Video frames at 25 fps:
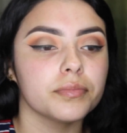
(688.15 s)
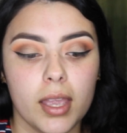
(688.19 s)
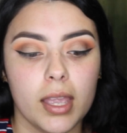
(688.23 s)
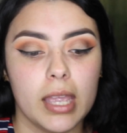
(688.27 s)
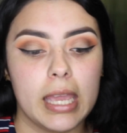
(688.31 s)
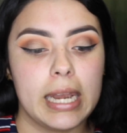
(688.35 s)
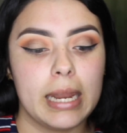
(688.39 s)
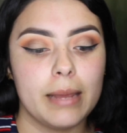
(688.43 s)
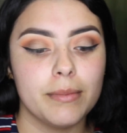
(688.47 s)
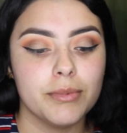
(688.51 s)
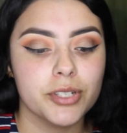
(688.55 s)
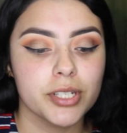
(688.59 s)

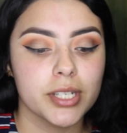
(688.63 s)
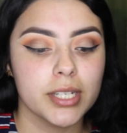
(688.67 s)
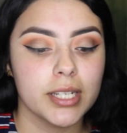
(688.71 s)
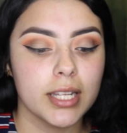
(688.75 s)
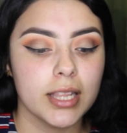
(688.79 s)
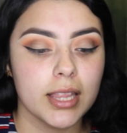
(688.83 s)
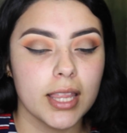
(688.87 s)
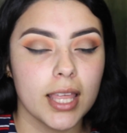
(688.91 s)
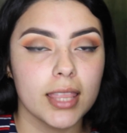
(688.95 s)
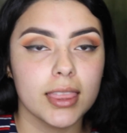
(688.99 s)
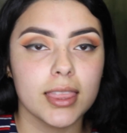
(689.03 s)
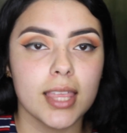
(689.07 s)
And I'm just
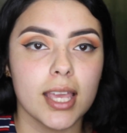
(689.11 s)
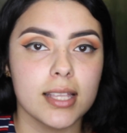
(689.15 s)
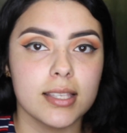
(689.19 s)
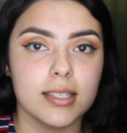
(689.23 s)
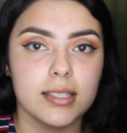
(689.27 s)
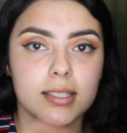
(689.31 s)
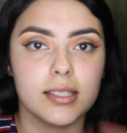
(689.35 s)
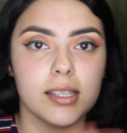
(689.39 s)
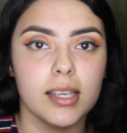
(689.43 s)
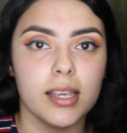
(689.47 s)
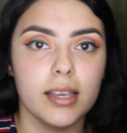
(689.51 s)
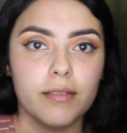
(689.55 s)
gonna let that
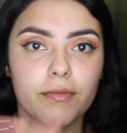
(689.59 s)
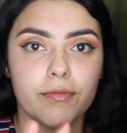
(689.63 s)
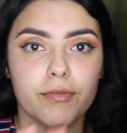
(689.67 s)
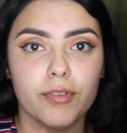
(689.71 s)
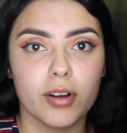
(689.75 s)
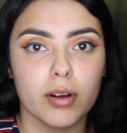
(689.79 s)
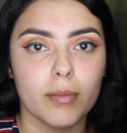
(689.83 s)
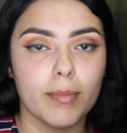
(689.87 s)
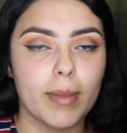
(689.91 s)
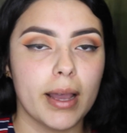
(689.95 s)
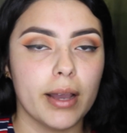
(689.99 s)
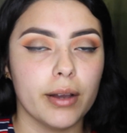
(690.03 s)
sit
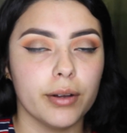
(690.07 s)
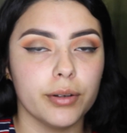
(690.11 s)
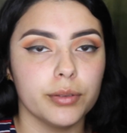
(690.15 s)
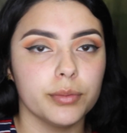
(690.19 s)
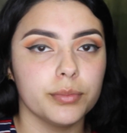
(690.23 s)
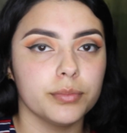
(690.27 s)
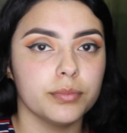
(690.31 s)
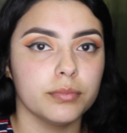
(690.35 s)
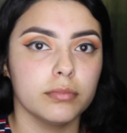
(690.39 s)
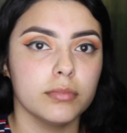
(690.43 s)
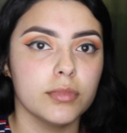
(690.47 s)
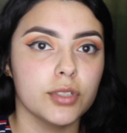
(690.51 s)
for about
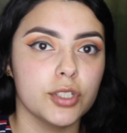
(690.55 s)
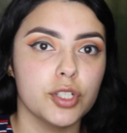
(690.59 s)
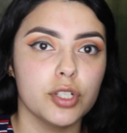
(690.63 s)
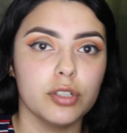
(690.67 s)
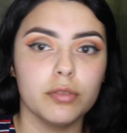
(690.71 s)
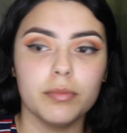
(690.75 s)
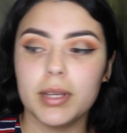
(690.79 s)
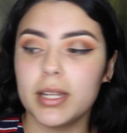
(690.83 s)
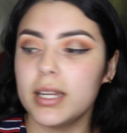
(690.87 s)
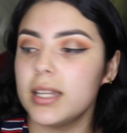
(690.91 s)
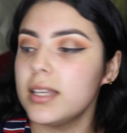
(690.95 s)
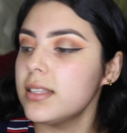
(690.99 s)

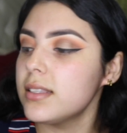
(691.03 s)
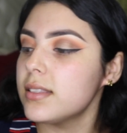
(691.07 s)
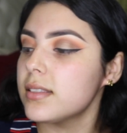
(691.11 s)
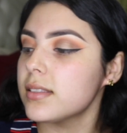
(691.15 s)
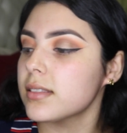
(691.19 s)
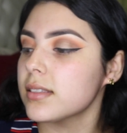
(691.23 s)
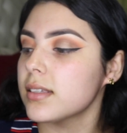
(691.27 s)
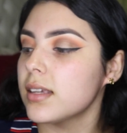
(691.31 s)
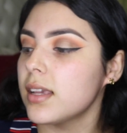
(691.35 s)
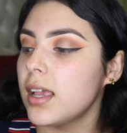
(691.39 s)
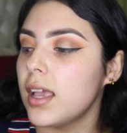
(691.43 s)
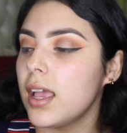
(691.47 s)
2
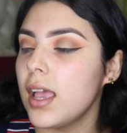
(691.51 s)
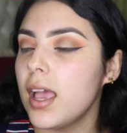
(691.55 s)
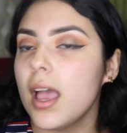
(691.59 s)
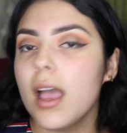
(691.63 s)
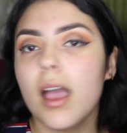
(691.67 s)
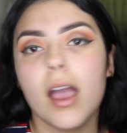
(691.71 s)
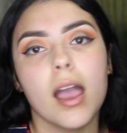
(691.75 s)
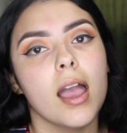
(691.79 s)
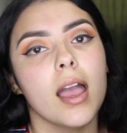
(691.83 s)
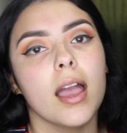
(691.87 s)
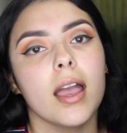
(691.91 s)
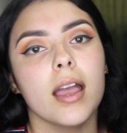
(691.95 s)
minutes,
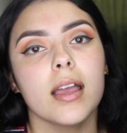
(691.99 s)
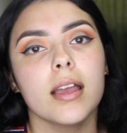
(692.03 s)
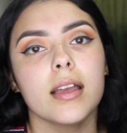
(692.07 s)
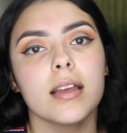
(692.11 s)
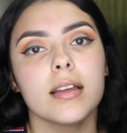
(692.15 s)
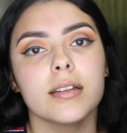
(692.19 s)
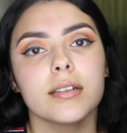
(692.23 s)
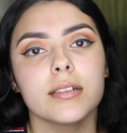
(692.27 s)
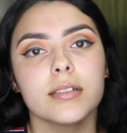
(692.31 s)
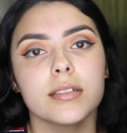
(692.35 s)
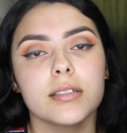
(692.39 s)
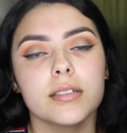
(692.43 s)

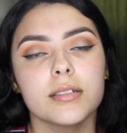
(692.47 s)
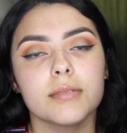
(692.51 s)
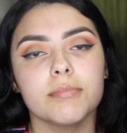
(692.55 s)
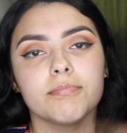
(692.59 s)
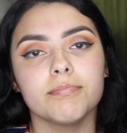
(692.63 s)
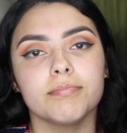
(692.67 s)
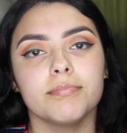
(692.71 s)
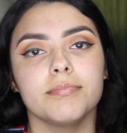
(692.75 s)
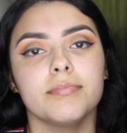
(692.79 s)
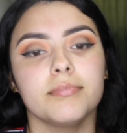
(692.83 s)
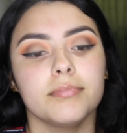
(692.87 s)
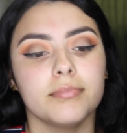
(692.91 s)
and
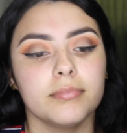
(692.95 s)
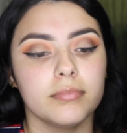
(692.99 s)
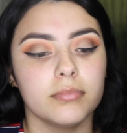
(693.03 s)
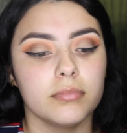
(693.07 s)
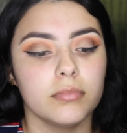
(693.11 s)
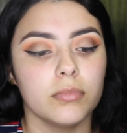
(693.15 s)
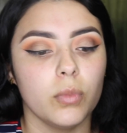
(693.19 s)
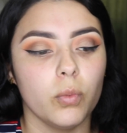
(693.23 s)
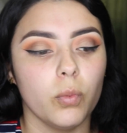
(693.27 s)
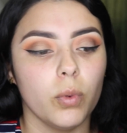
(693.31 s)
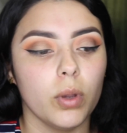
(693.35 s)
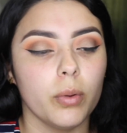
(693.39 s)

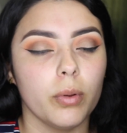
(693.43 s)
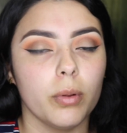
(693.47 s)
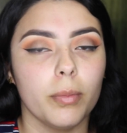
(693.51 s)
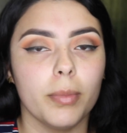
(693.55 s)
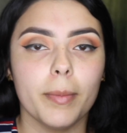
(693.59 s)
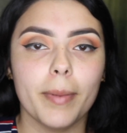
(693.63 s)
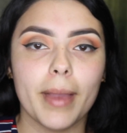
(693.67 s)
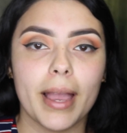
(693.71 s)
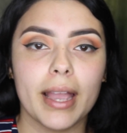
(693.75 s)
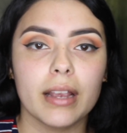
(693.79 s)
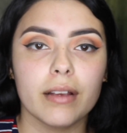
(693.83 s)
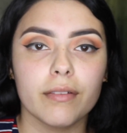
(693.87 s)
we will
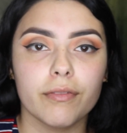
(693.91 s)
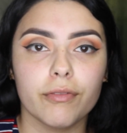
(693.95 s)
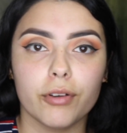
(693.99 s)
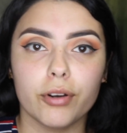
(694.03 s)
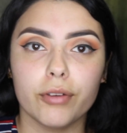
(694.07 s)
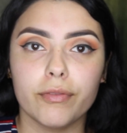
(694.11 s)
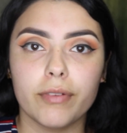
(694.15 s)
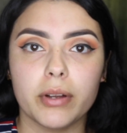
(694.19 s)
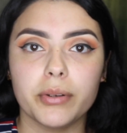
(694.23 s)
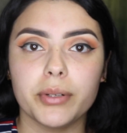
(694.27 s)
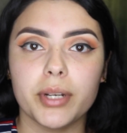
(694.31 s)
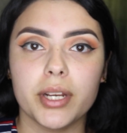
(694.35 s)
be back
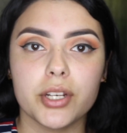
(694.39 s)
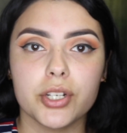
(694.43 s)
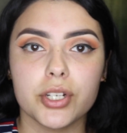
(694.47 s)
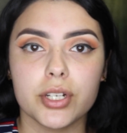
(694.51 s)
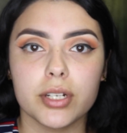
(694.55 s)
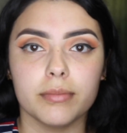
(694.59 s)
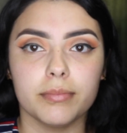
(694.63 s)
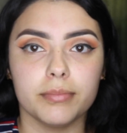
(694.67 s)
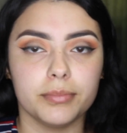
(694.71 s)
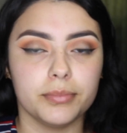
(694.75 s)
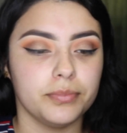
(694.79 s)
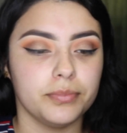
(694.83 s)
for foundation.